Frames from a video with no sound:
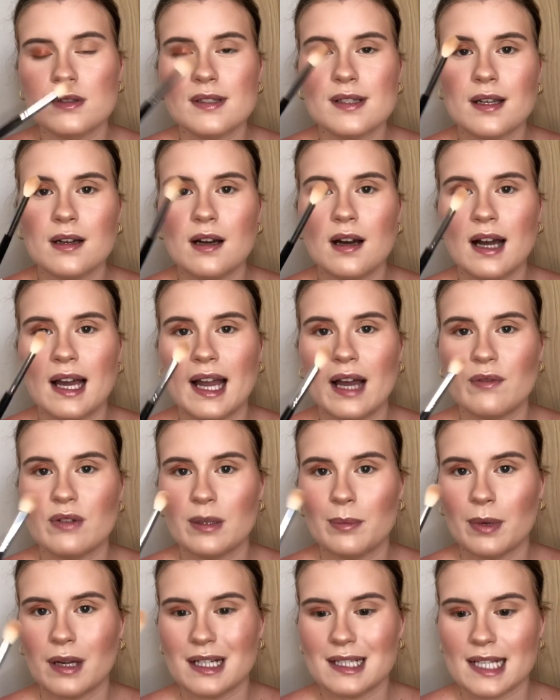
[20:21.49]
I haven't
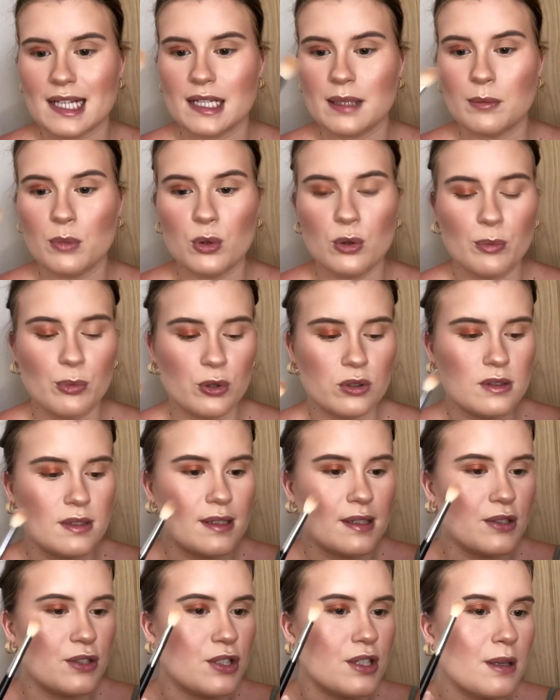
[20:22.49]
applied any more bronzer to the